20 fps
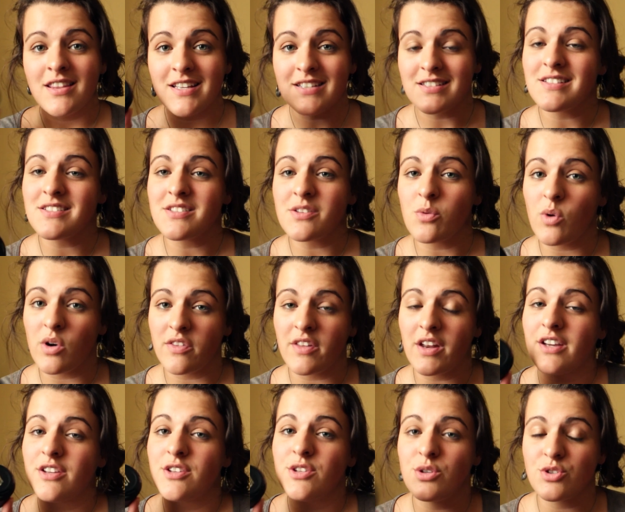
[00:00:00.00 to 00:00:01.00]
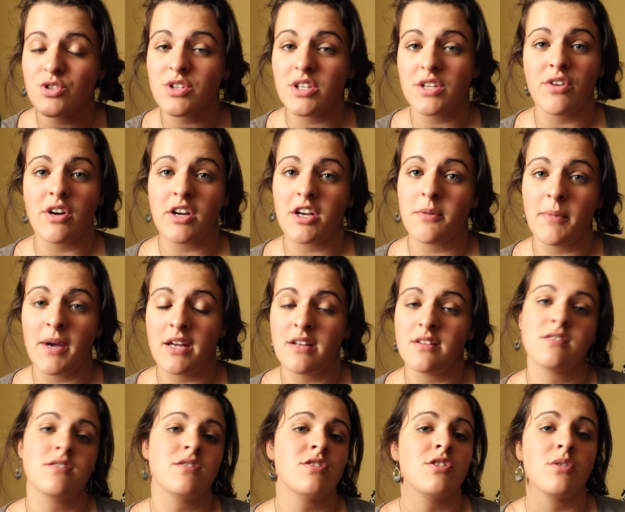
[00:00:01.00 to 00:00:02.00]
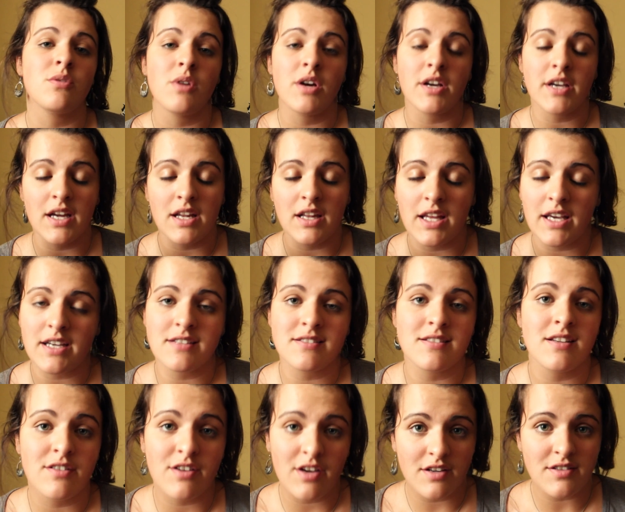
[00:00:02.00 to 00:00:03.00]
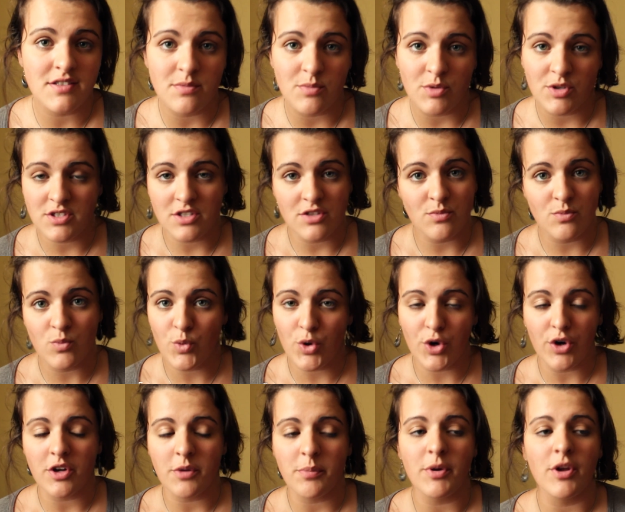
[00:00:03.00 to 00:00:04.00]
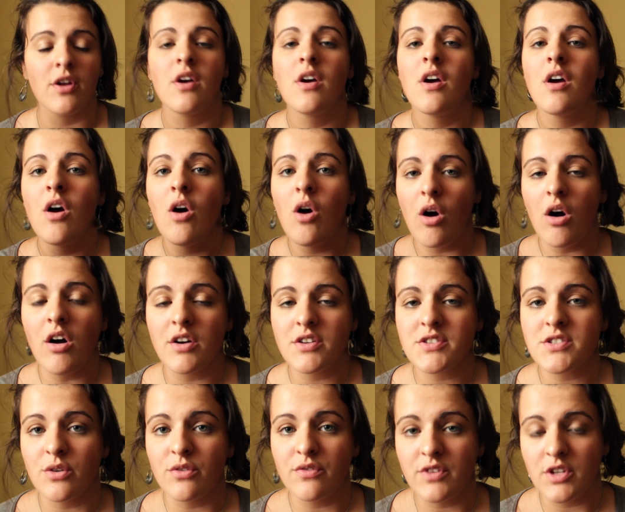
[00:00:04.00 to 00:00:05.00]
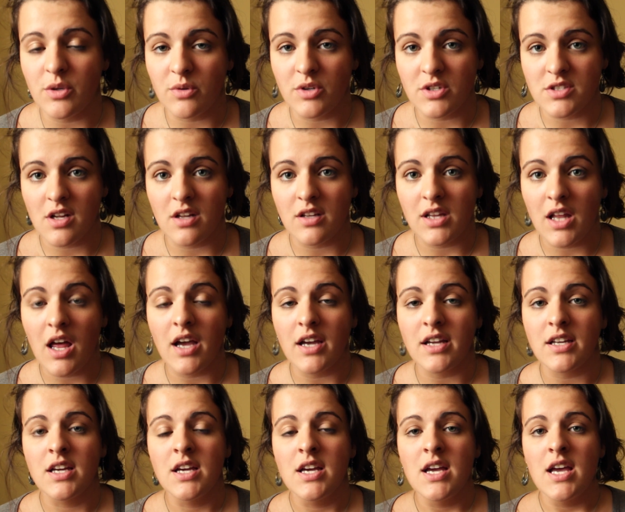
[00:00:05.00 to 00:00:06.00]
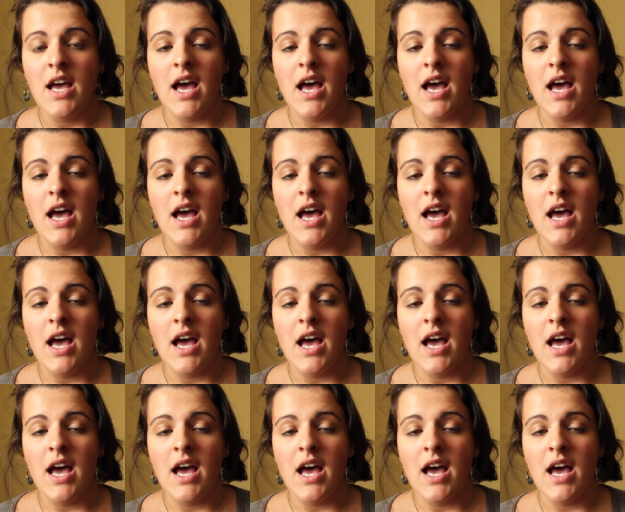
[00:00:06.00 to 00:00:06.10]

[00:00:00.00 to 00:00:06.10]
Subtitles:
this is the one that I usually recommend to, again, like I said, customers at work, but also viewers online.